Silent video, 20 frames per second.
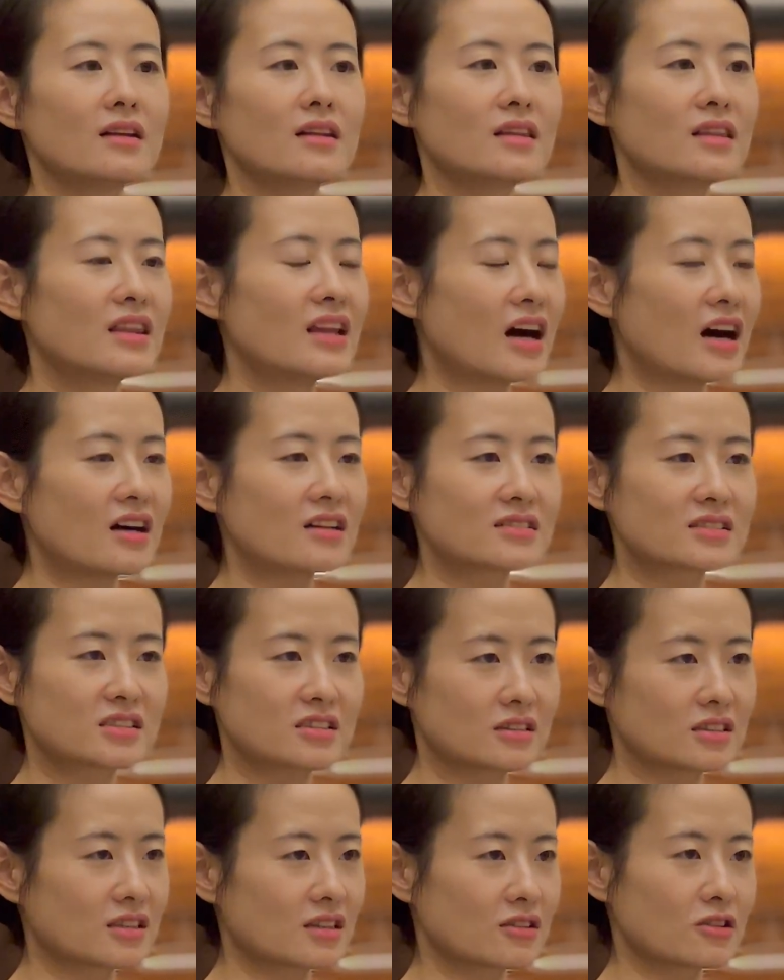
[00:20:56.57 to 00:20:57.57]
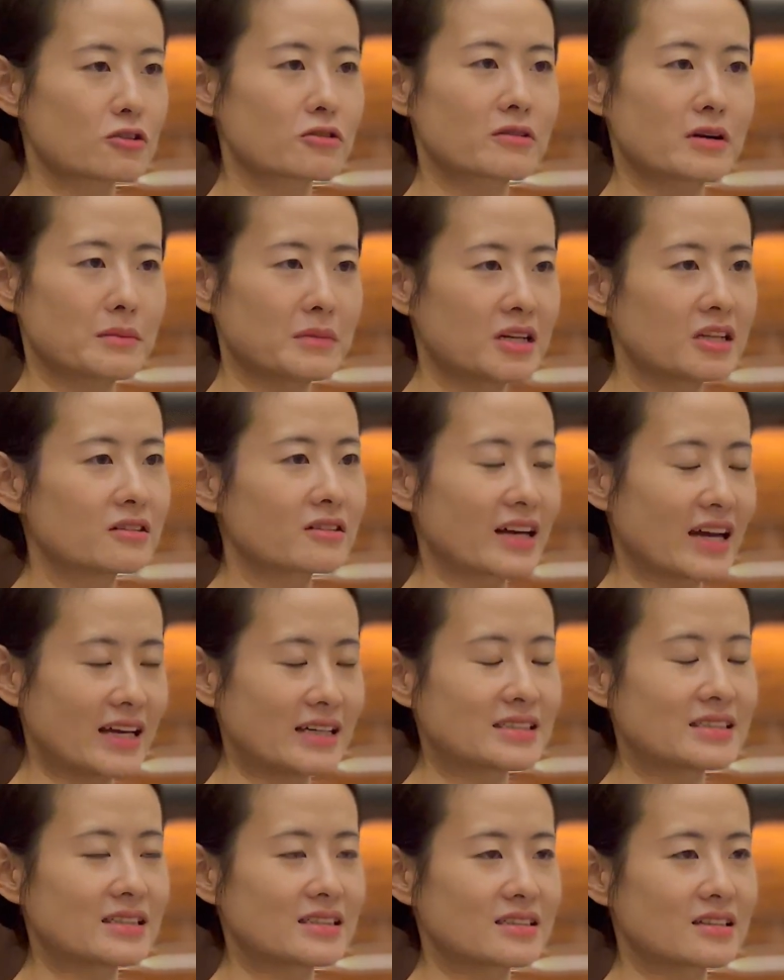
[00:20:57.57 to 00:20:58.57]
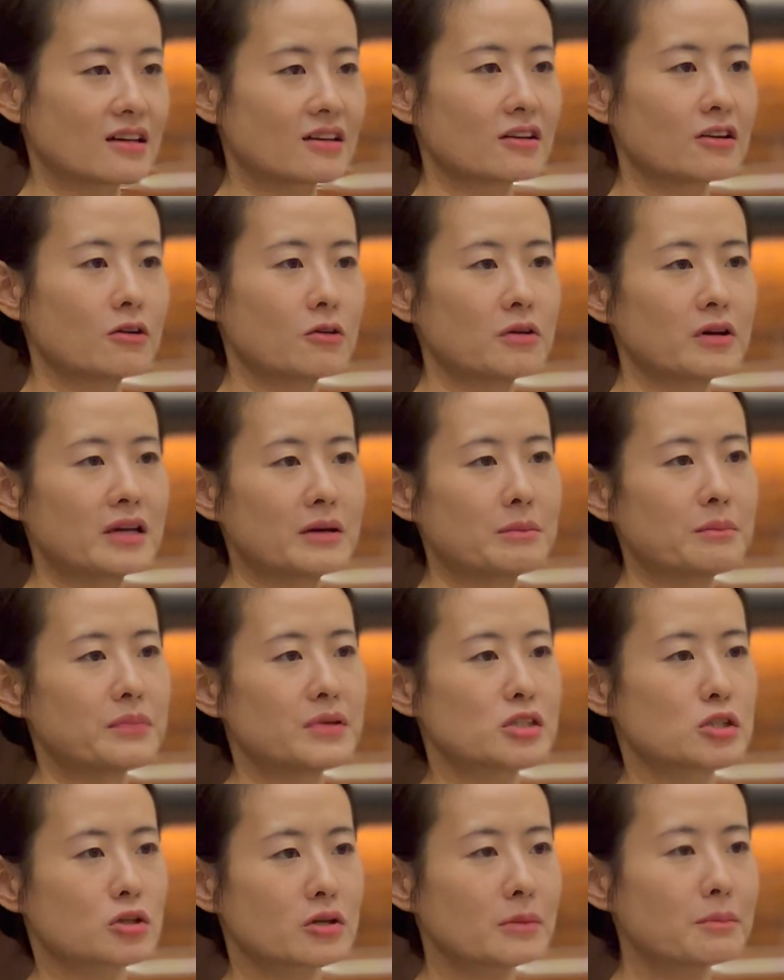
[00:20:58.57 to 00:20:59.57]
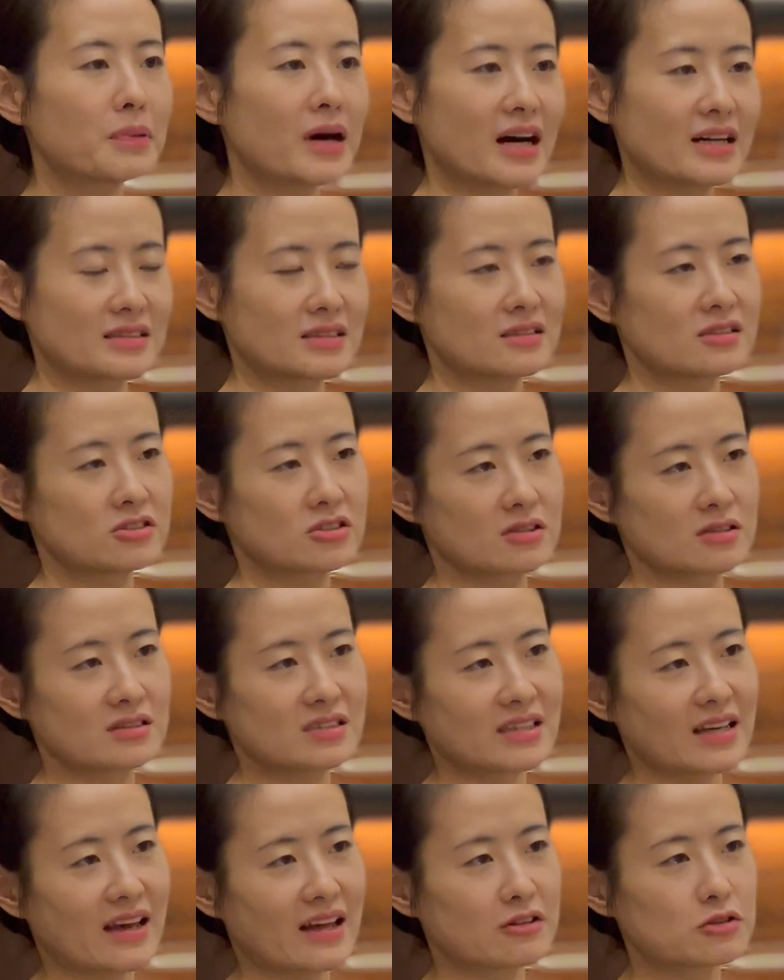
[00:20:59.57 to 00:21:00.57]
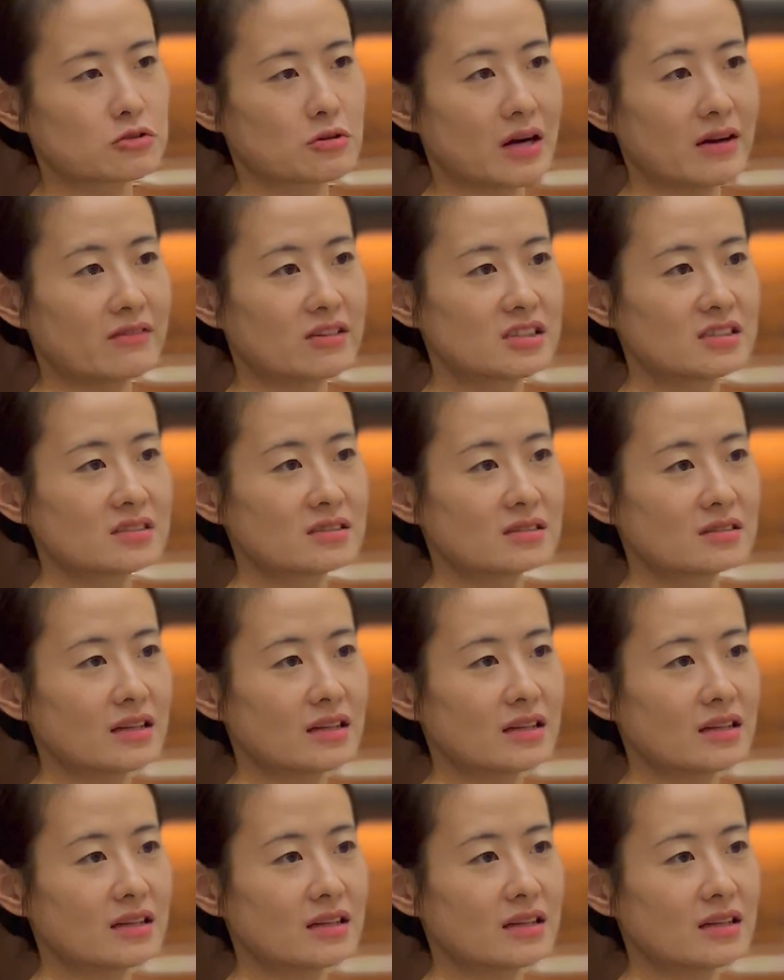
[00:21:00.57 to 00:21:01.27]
not so good criminal cases ongoing between passengers and drivers.